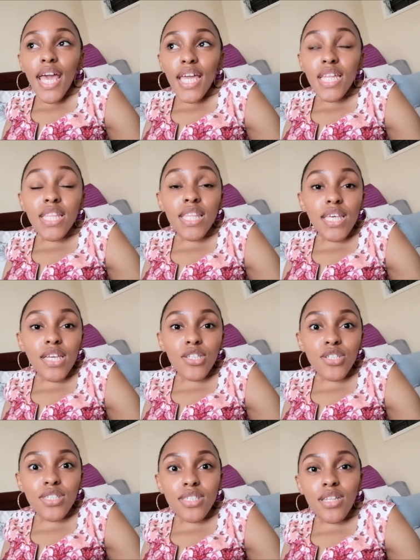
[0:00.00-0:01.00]
anything
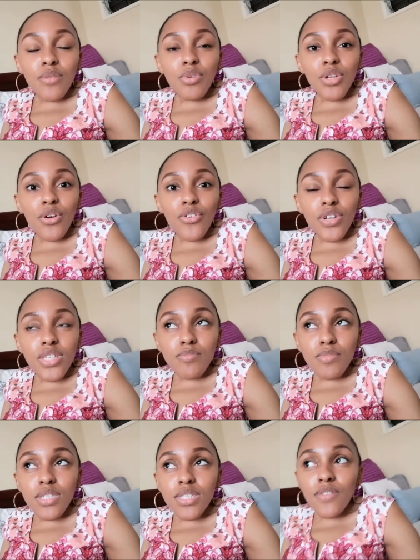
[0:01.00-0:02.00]
to celebrate on
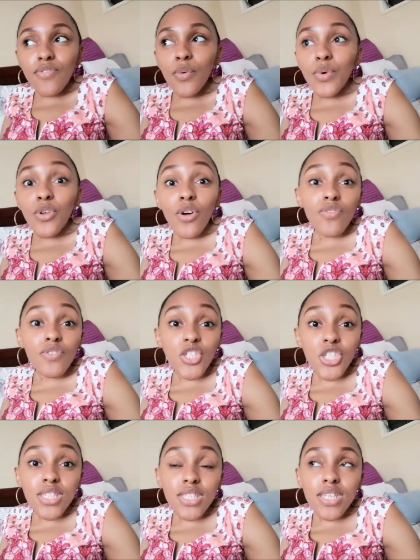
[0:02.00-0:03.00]
Christmas if it were not for
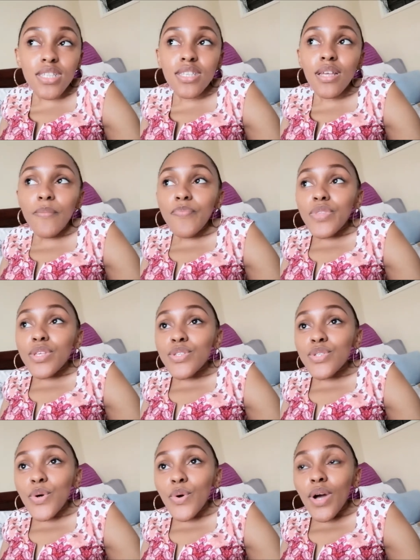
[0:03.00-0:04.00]
Jesus.
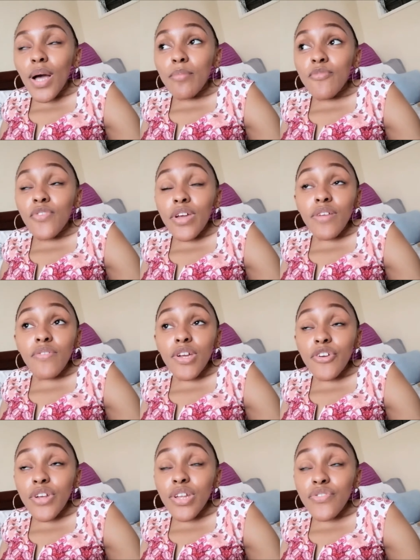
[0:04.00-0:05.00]
So I'm very, very
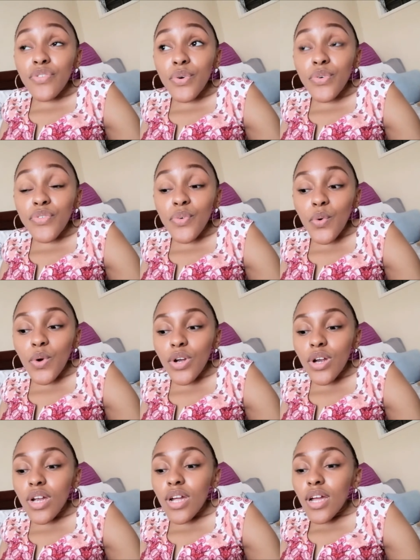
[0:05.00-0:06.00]
grateful for,
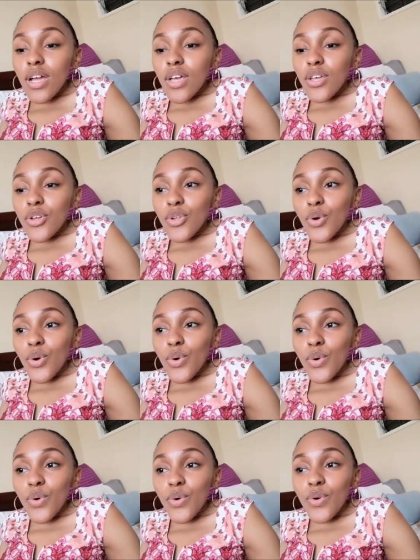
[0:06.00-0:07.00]
you
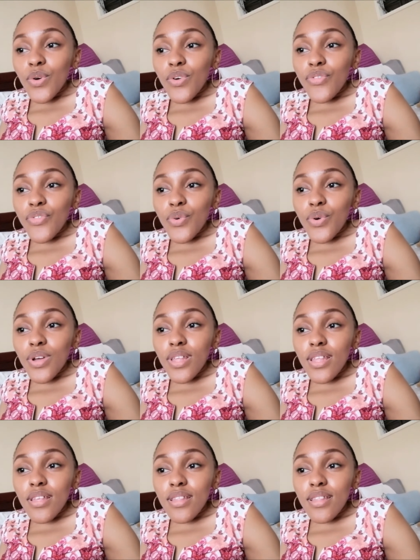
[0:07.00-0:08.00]
know, for
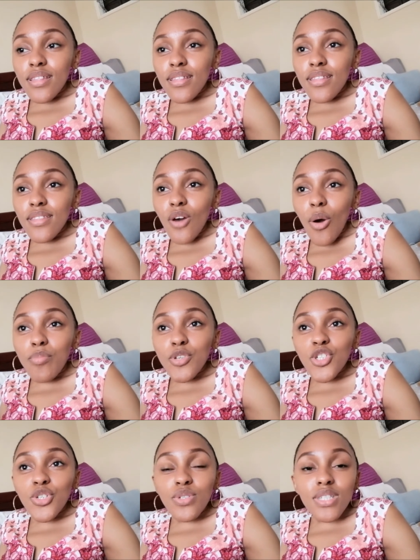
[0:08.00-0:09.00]
the
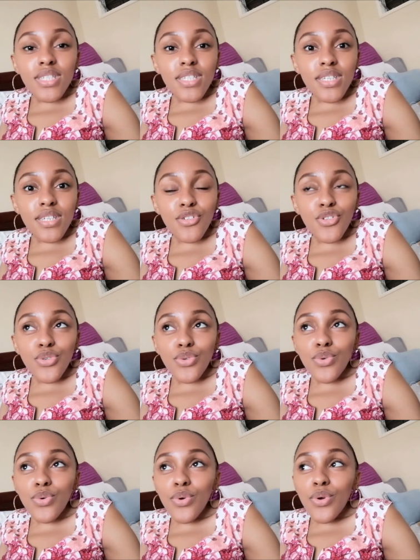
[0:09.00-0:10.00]
opportunity
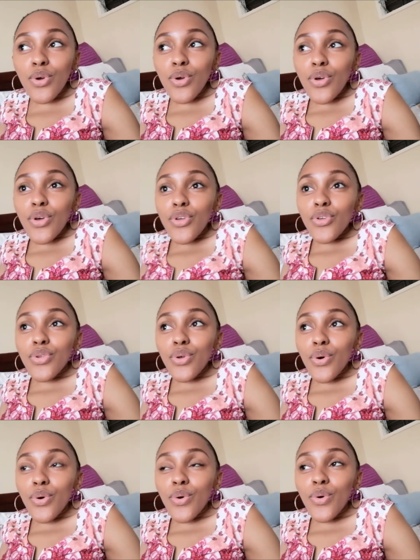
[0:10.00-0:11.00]
to, you
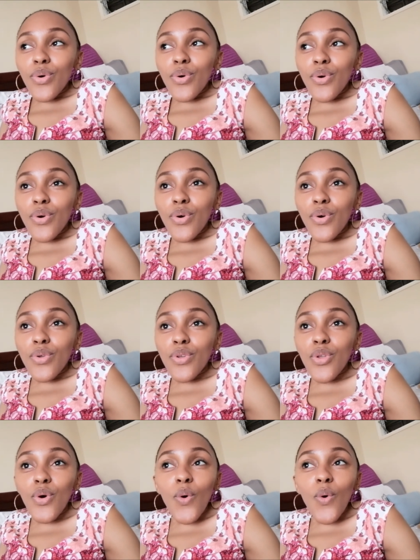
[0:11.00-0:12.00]
know,
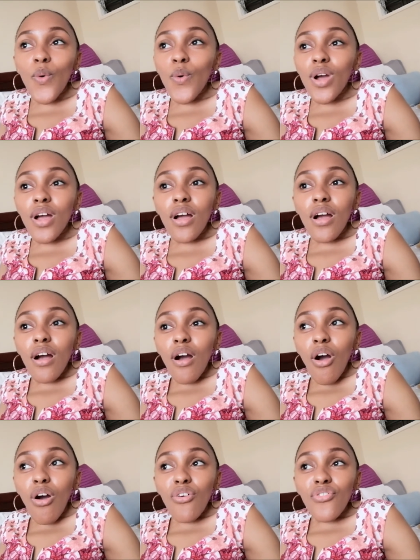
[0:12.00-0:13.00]
know
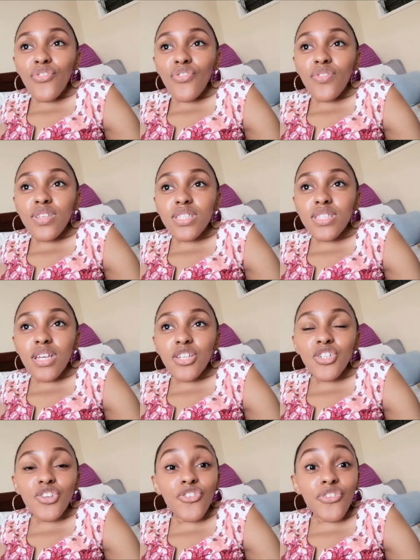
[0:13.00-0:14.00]
of such
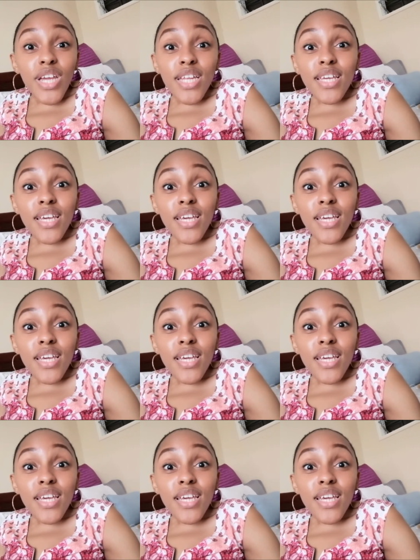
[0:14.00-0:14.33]
a great